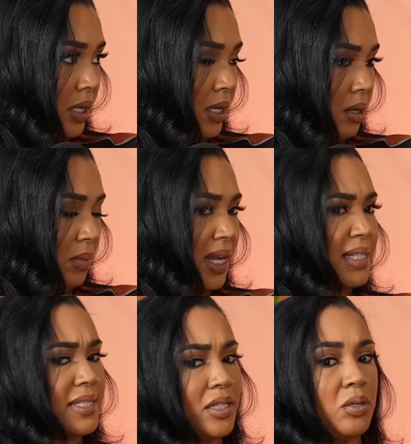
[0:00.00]
But I
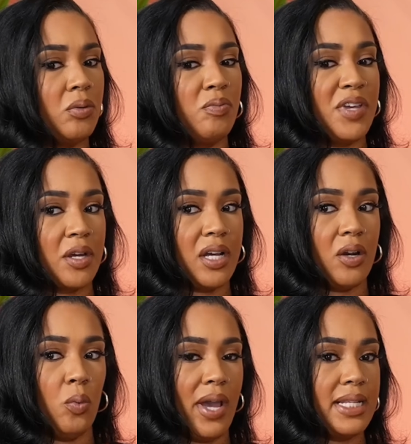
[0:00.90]
still figured out
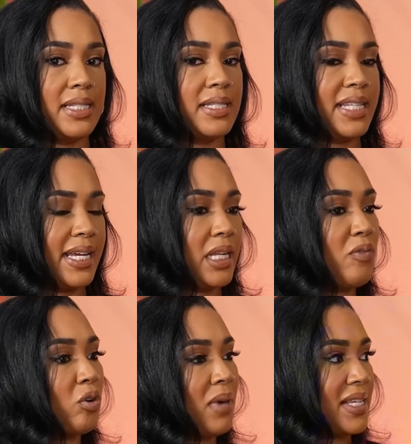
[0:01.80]
a way to stand up
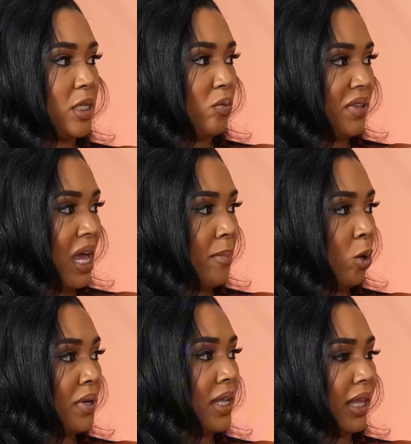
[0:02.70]
for myself in that
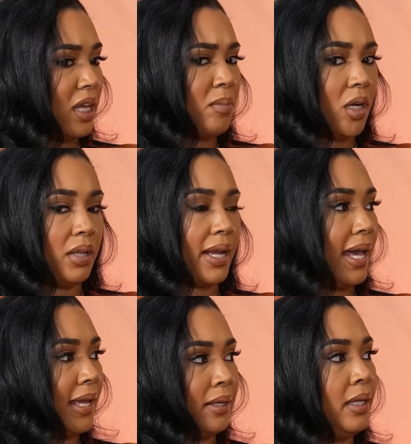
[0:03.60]
moment and let him know, like,
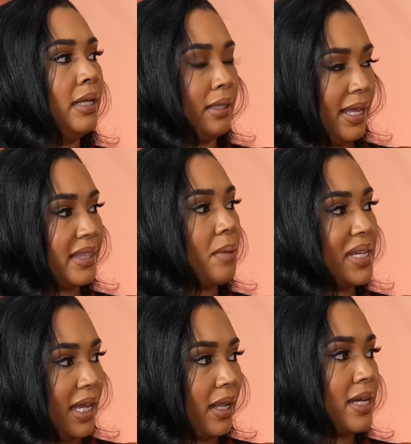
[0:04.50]
hey, let that be
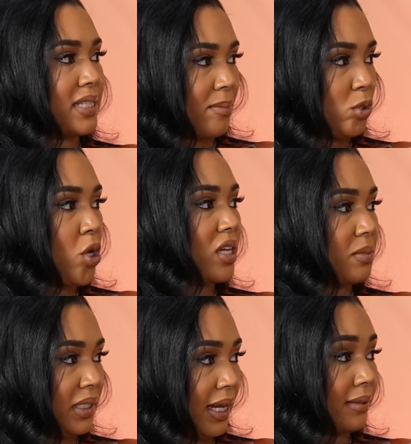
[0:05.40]
that last time you talk to
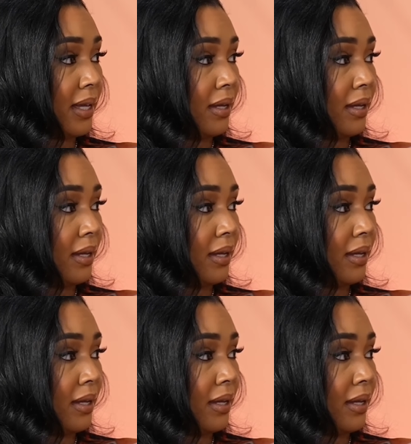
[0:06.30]
me like that.